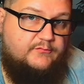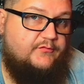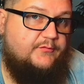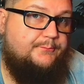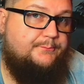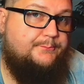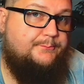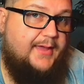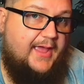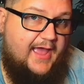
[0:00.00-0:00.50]
with
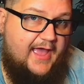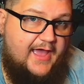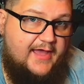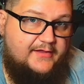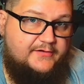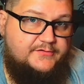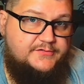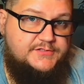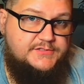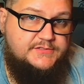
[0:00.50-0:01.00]
a
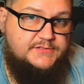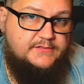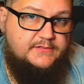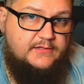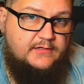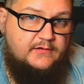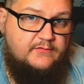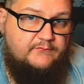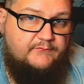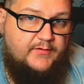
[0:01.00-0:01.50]
badge
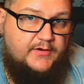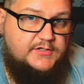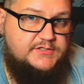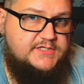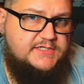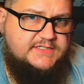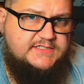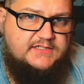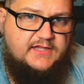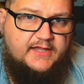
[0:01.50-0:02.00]
that are
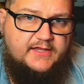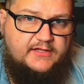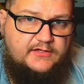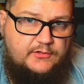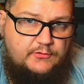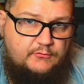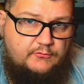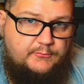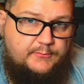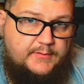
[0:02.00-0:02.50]
just like
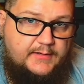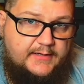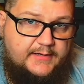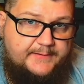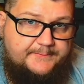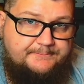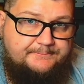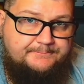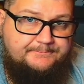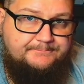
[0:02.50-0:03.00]
you and me.
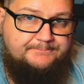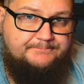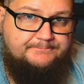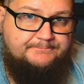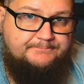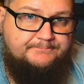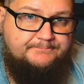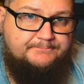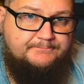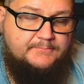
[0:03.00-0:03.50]

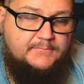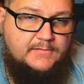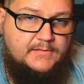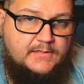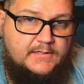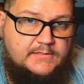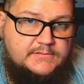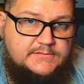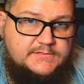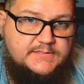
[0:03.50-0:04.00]

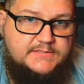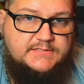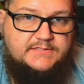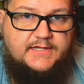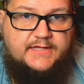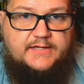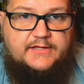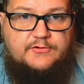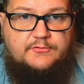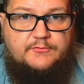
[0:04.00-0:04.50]
Just
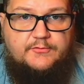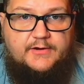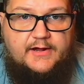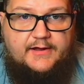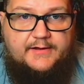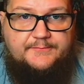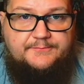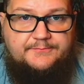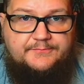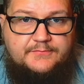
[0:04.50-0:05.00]
like you and
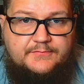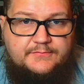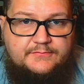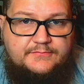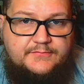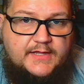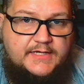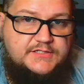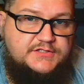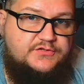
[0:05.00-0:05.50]
I.
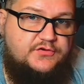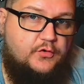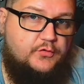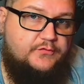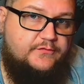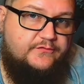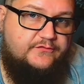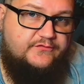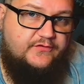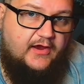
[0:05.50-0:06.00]
They
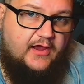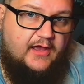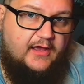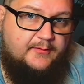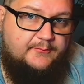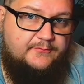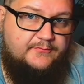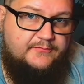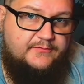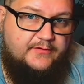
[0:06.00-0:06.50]
chose a
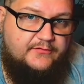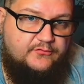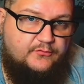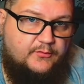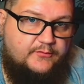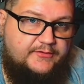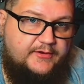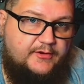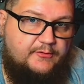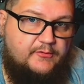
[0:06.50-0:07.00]
job. That's
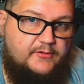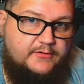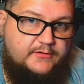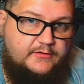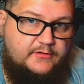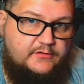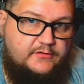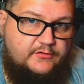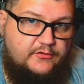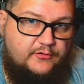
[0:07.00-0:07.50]
what they
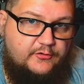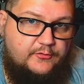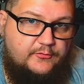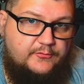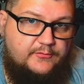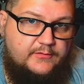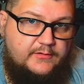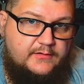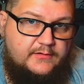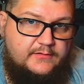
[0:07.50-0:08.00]
wanted to do.
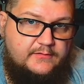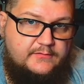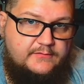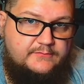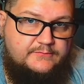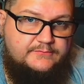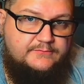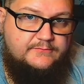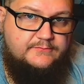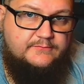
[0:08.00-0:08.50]

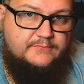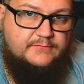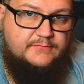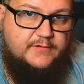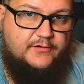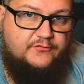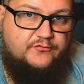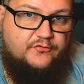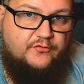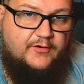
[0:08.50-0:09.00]

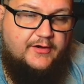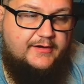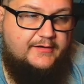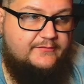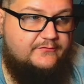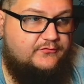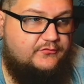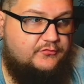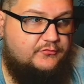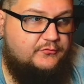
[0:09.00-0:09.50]
They're
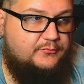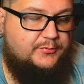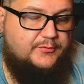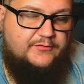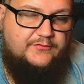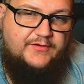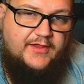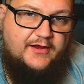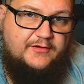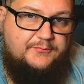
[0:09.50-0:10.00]
trying to
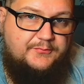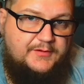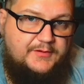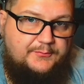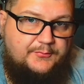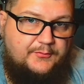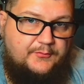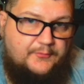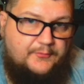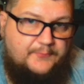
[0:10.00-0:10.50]
protect
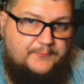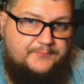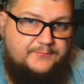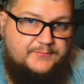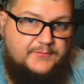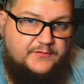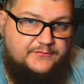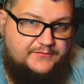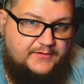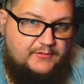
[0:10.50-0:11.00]
people
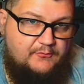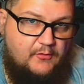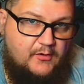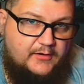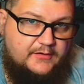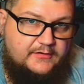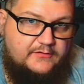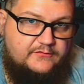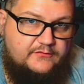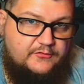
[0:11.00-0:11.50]
because they
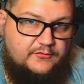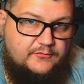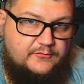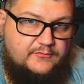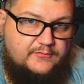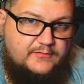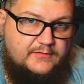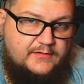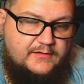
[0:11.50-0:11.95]
wanted to.